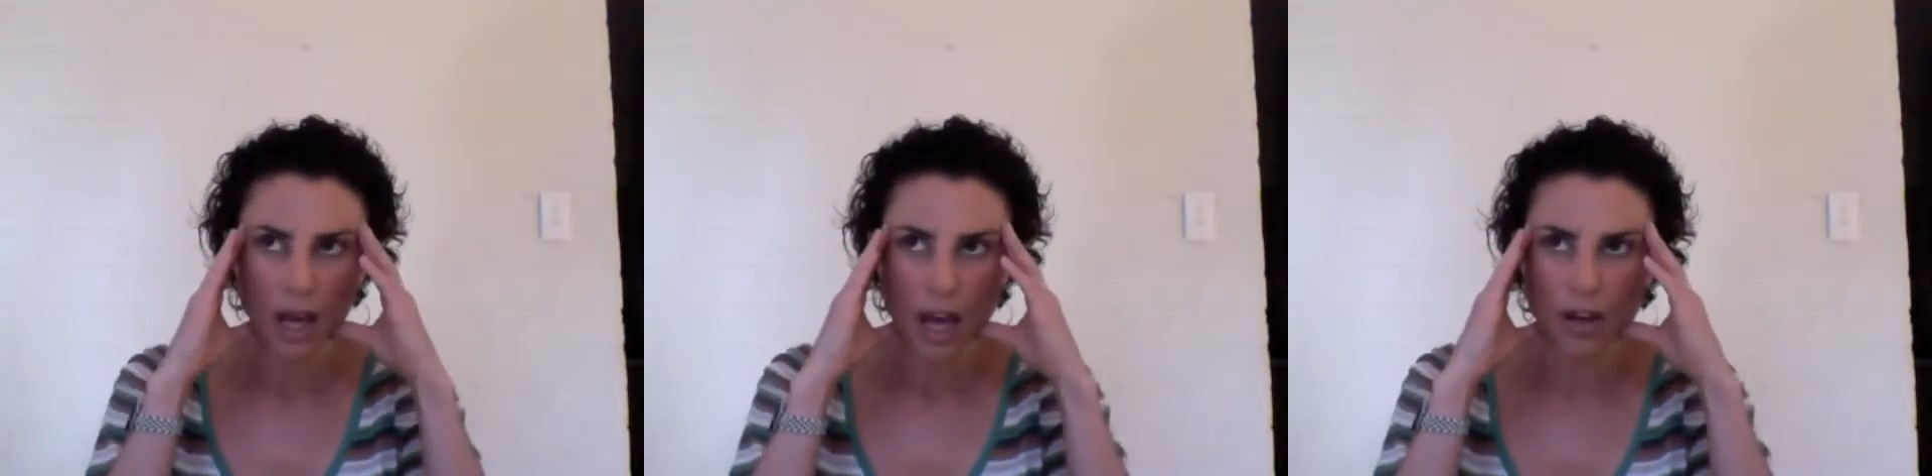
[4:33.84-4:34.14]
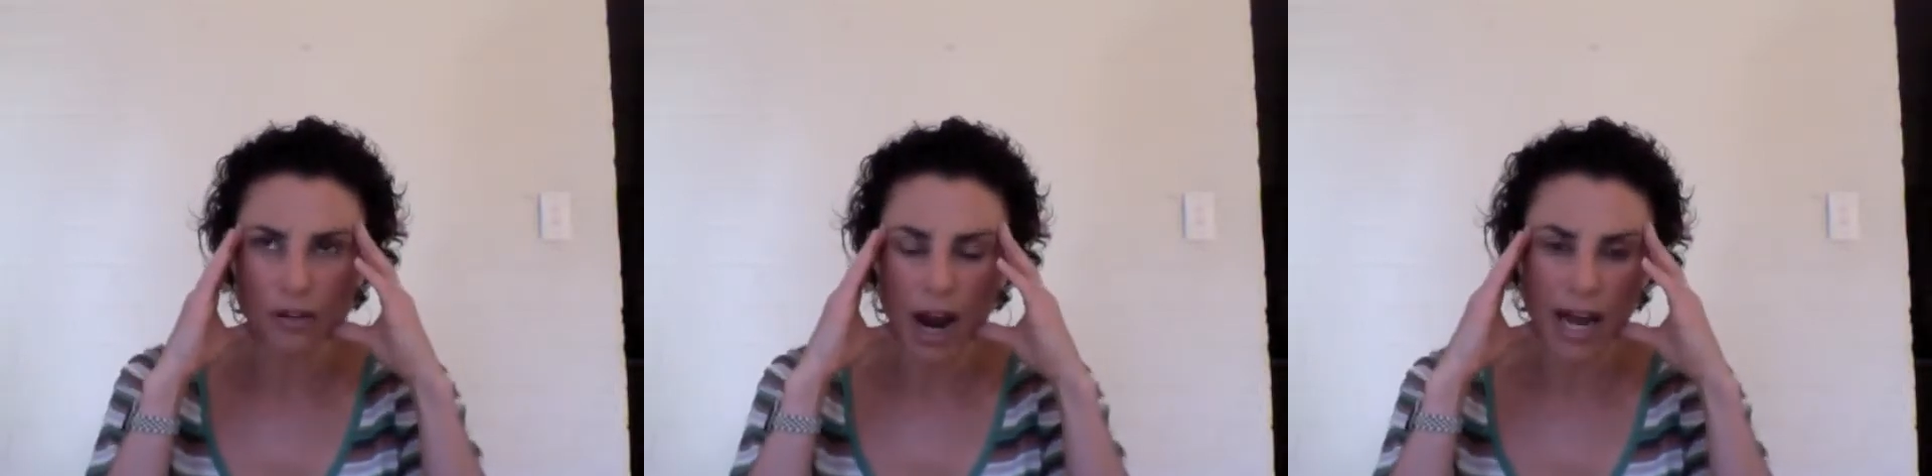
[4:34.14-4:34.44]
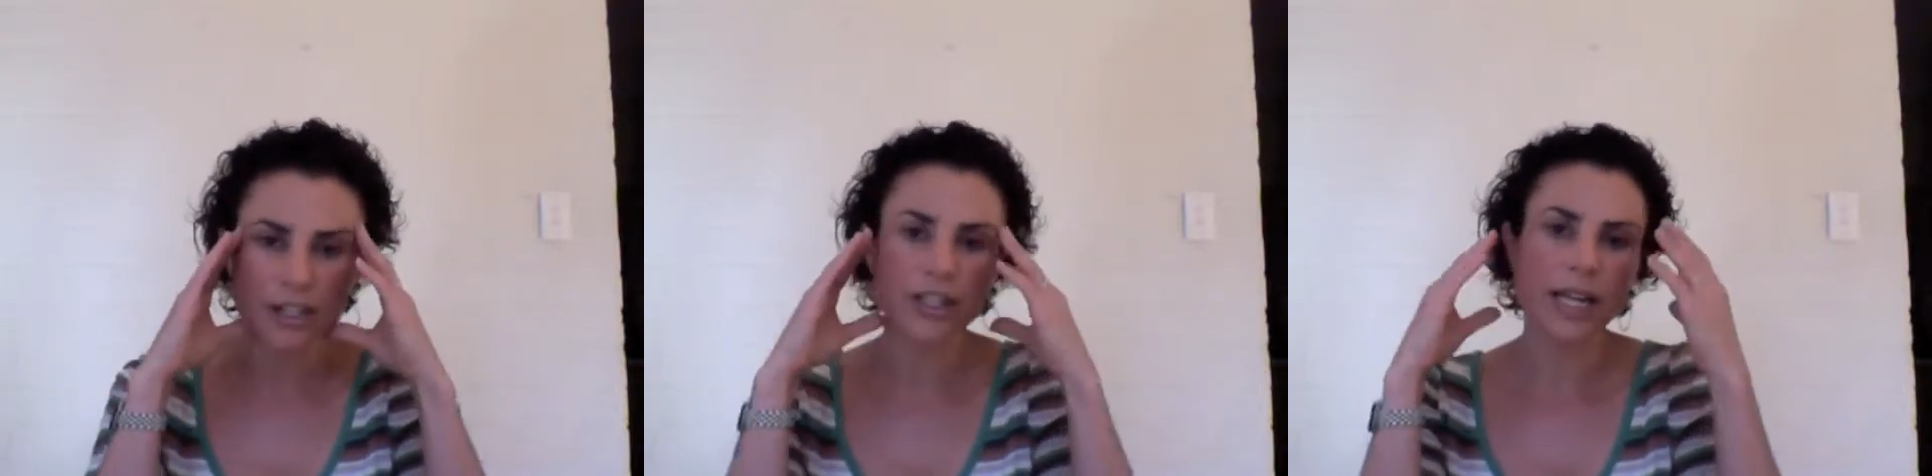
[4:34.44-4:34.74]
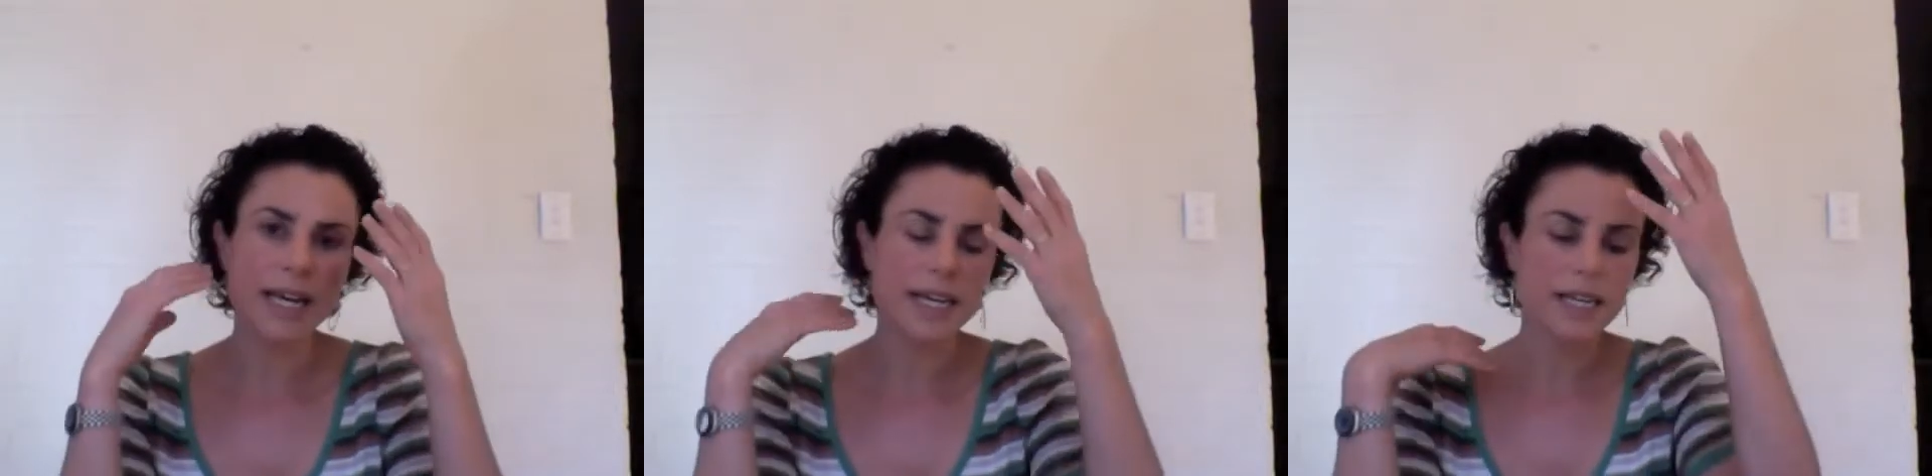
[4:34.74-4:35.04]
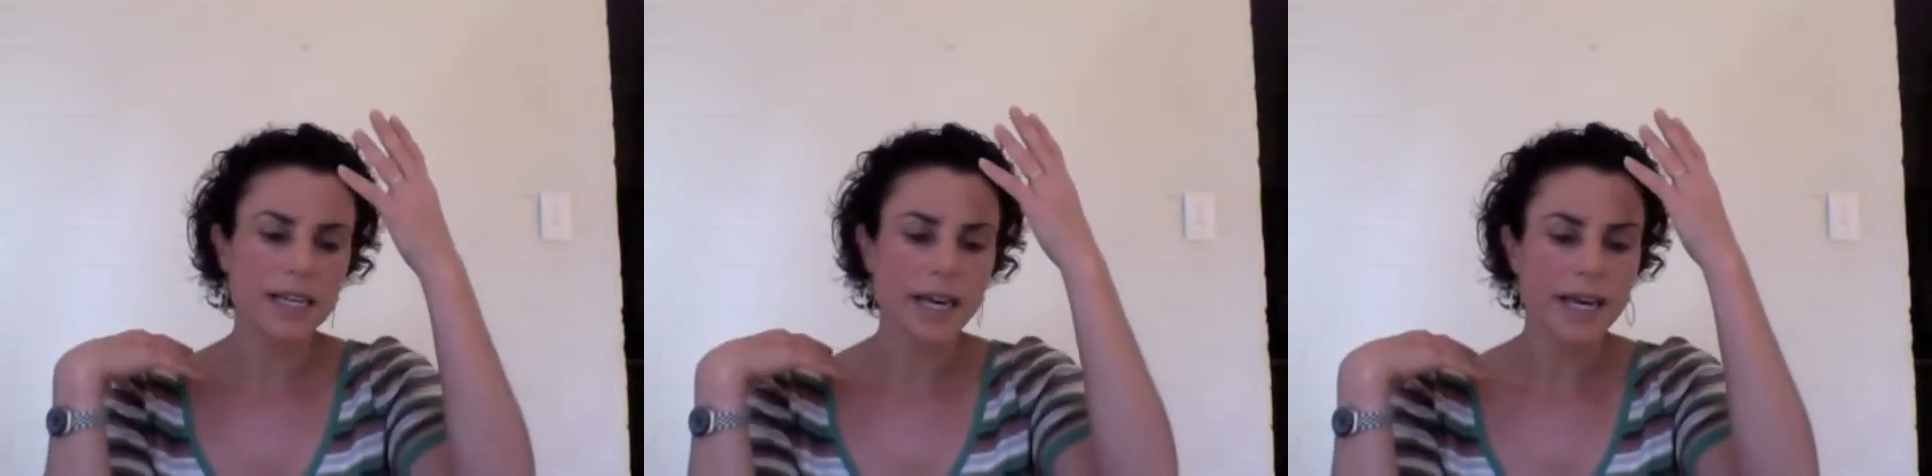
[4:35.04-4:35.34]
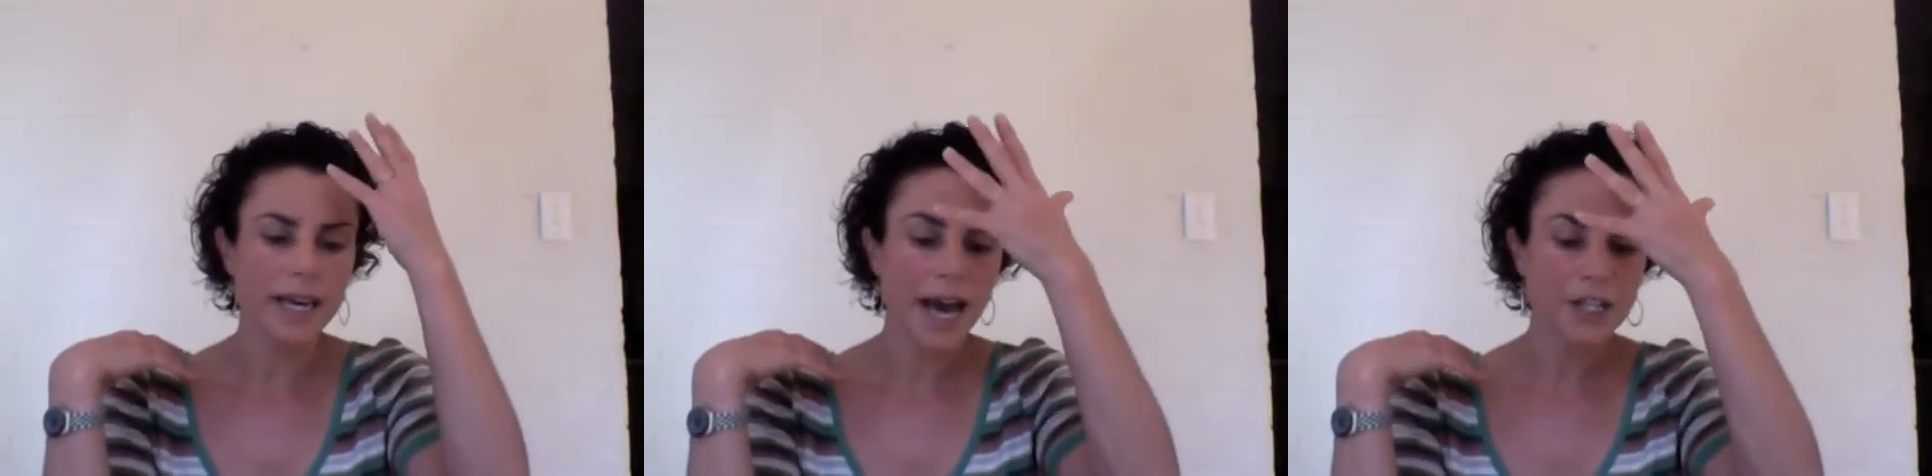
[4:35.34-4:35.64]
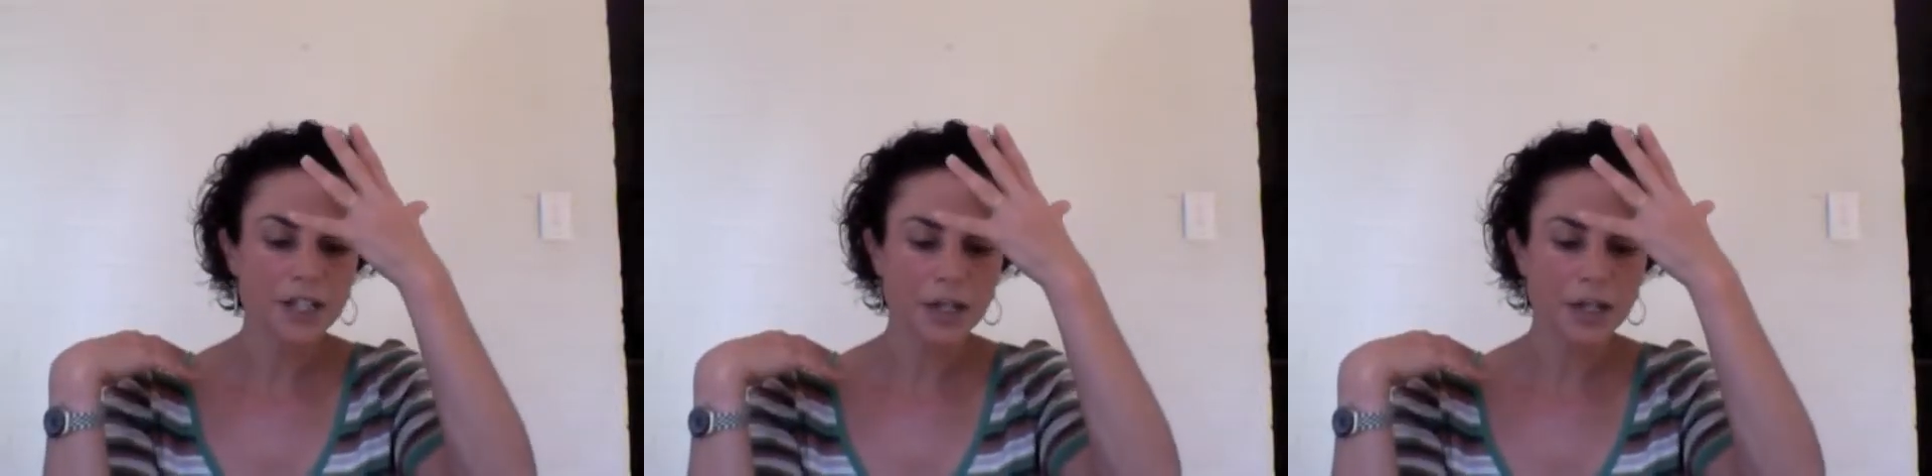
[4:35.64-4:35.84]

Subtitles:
you're actually engaging